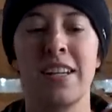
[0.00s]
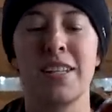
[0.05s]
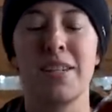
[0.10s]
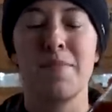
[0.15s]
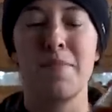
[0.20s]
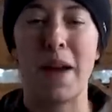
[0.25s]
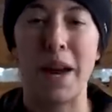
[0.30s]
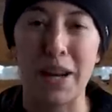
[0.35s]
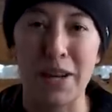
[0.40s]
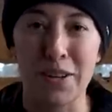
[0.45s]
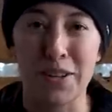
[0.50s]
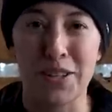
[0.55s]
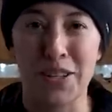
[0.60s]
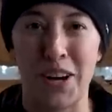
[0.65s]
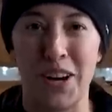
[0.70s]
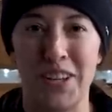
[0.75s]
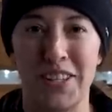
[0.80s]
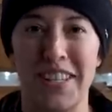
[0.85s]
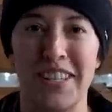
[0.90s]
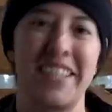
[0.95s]
tomato
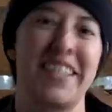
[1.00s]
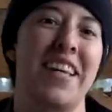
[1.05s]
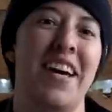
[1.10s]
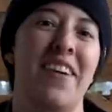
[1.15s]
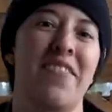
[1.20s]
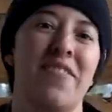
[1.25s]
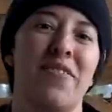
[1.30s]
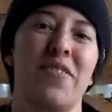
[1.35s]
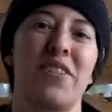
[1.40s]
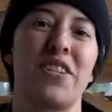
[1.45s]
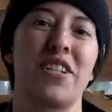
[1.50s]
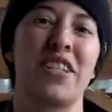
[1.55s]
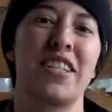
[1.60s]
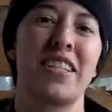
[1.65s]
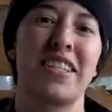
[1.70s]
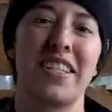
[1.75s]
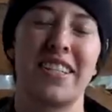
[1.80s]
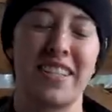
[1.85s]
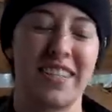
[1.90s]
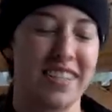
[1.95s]
sauces left, which
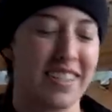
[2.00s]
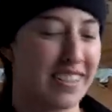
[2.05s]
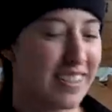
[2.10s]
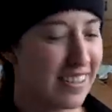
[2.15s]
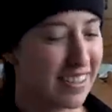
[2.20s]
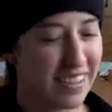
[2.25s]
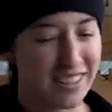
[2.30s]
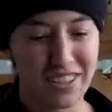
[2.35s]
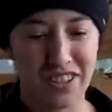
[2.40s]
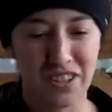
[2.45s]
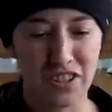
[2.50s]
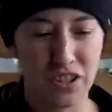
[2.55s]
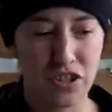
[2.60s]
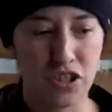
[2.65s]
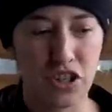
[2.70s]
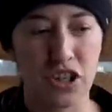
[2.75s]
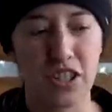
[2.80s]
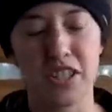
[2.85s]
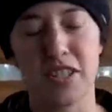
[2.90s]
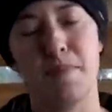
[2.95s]
is
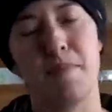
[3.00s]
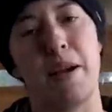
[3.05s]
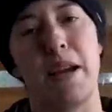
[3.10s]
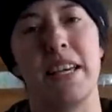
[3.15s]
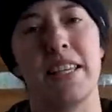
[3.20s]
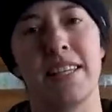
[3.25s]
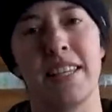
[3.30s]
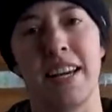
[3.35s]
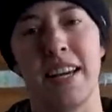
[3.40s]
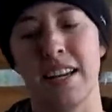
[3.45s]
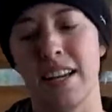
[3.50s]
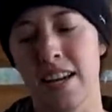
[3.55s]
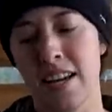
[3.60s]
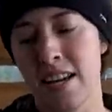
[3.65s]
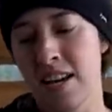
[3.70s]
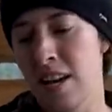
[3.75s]
just amazing.